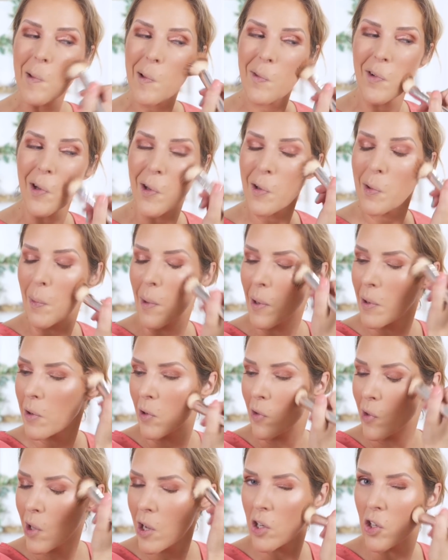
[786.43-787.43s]
I've talked about her
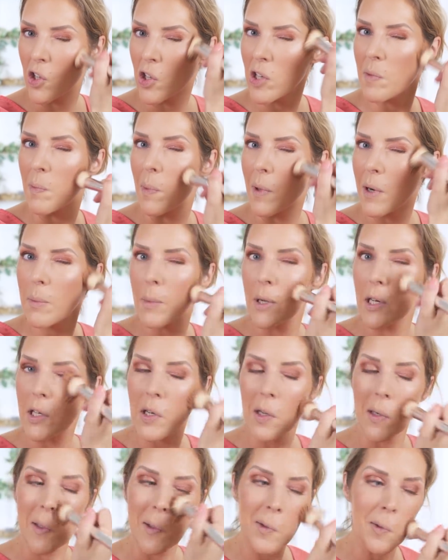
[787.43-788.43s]
a lot. She's been on my
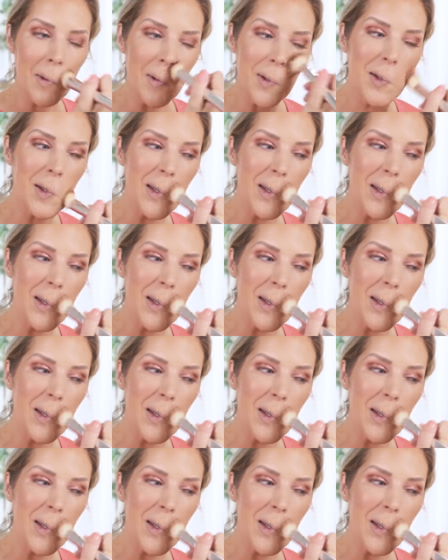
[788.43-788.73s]
channel.